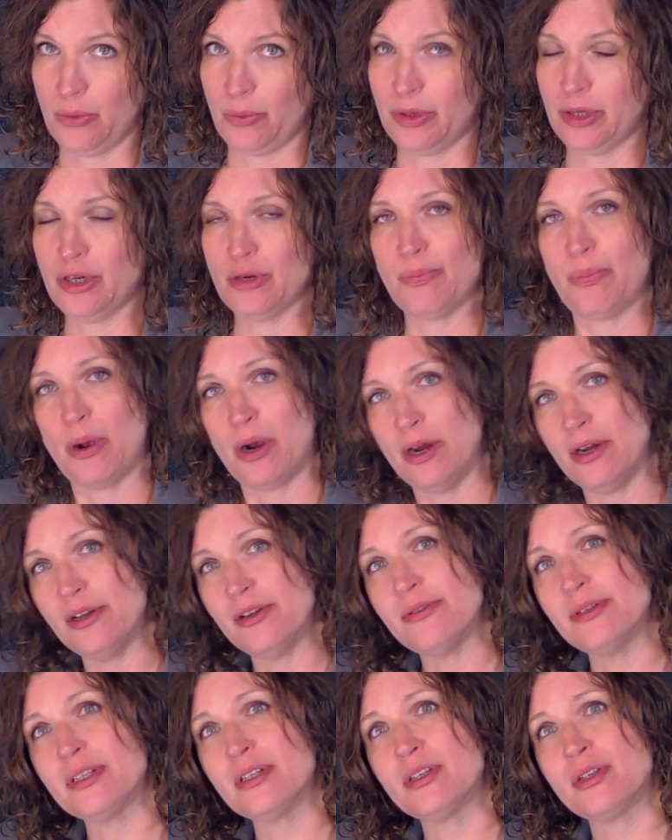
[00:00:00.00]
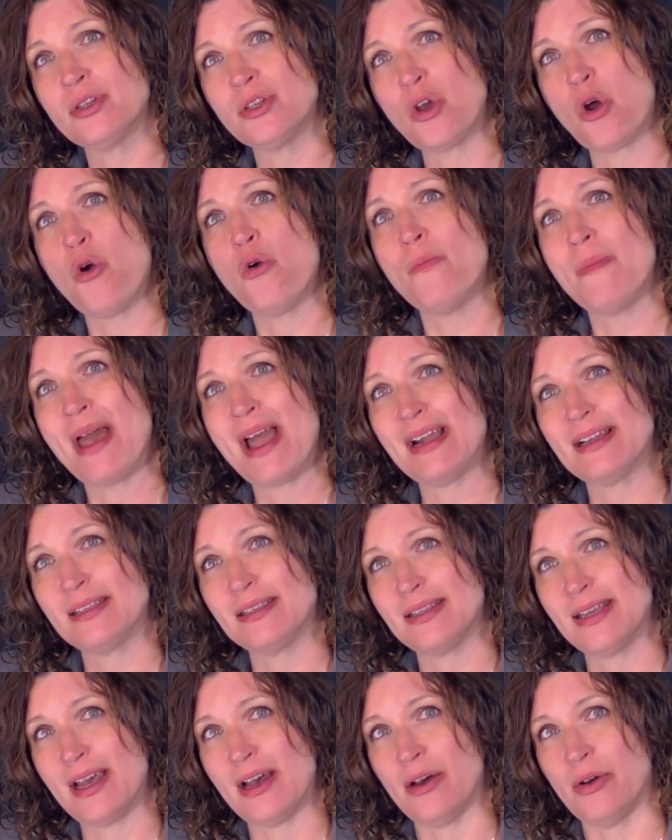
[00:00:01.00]
When your partner is so
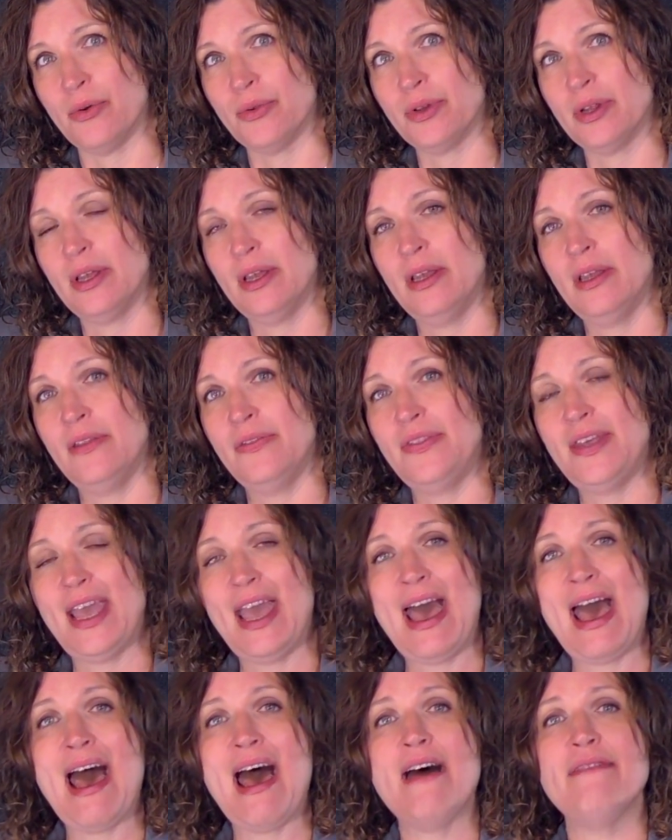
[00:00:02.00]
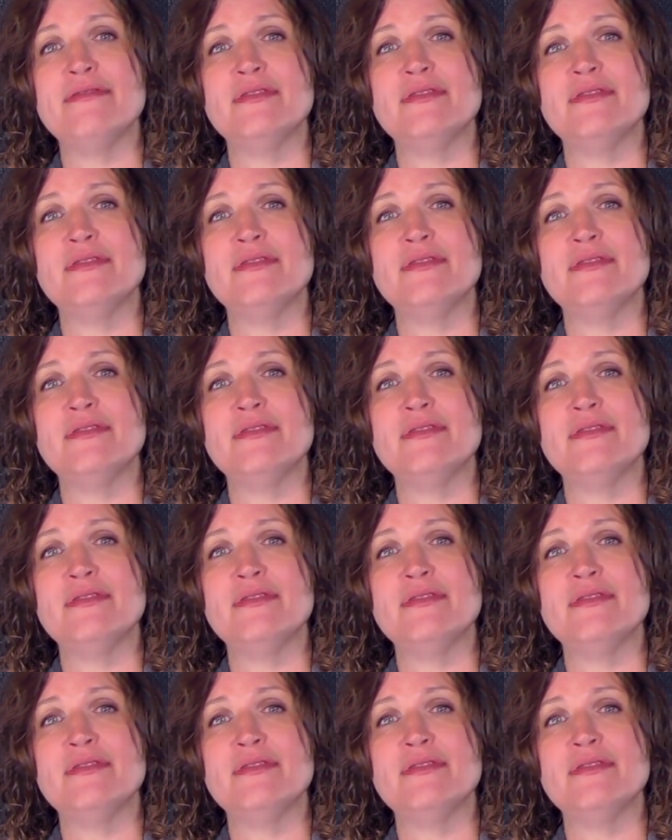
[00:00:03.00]
maxed out, they have